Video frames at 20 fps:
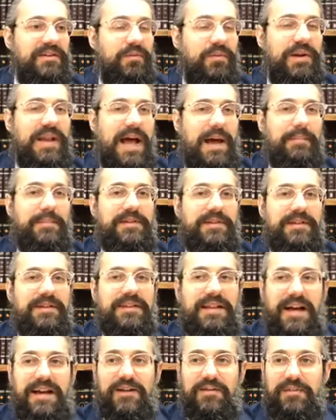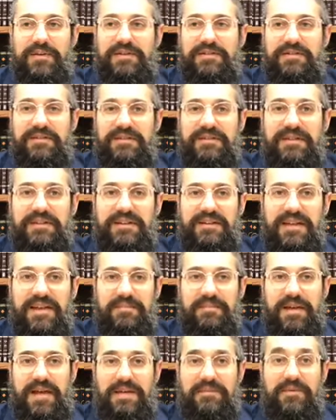what happened to the document?
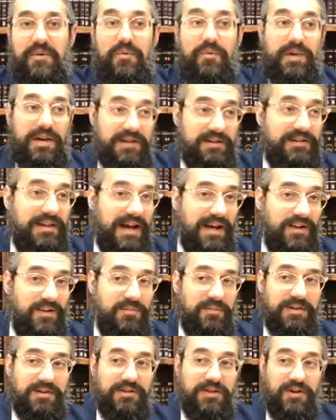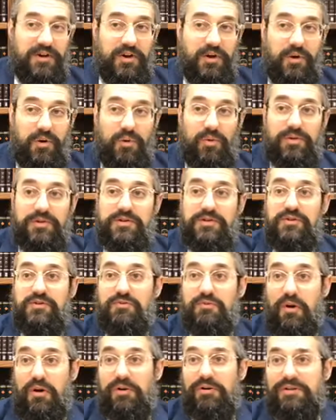It became a weaker document or a
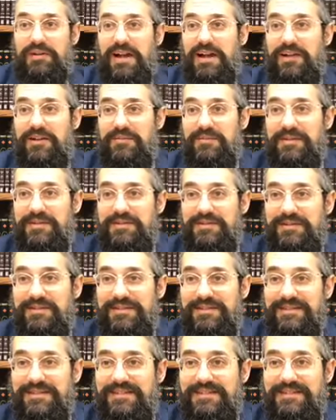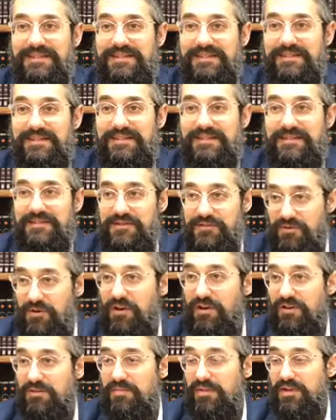stronger document? Stronger.
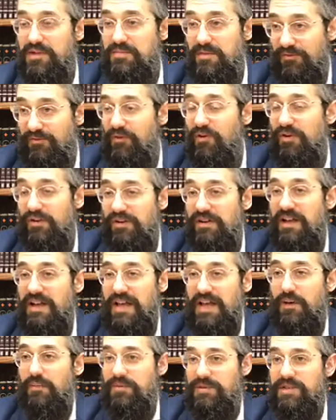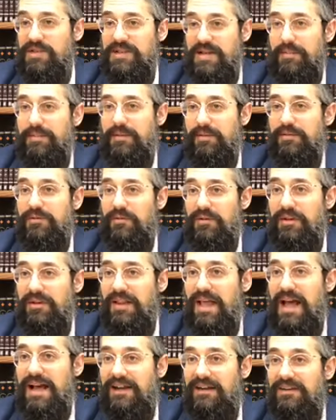Stronger, because before it was susceptible to an
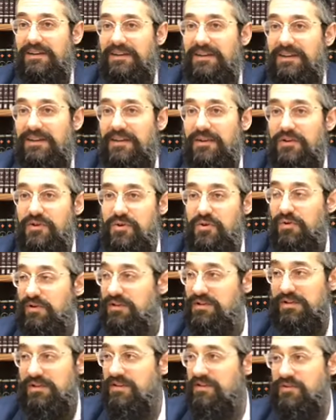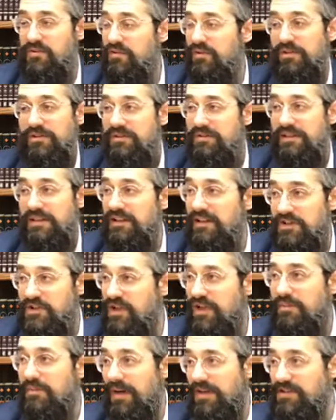attack. You could, you could
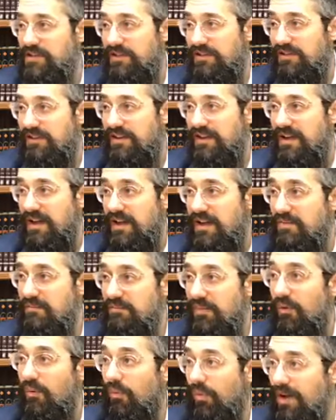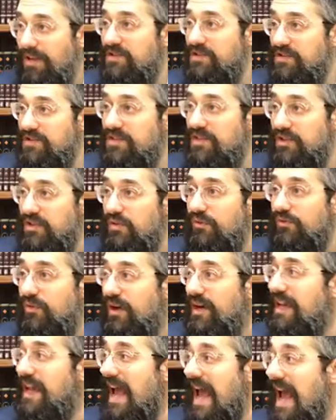delegitimize it. But once you've
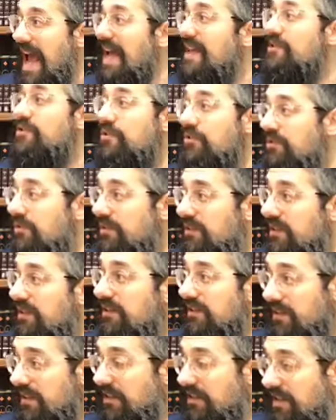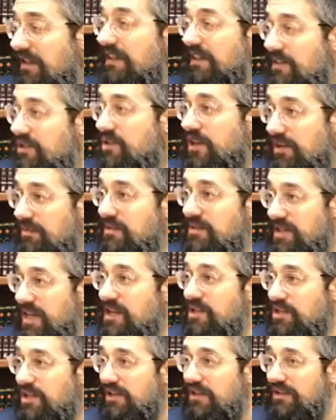already answered the
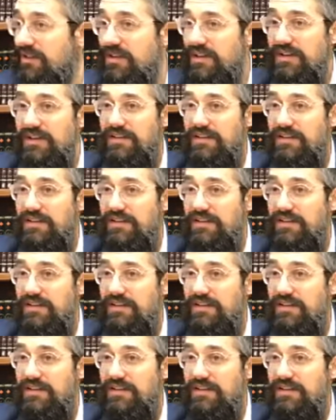delegitimization,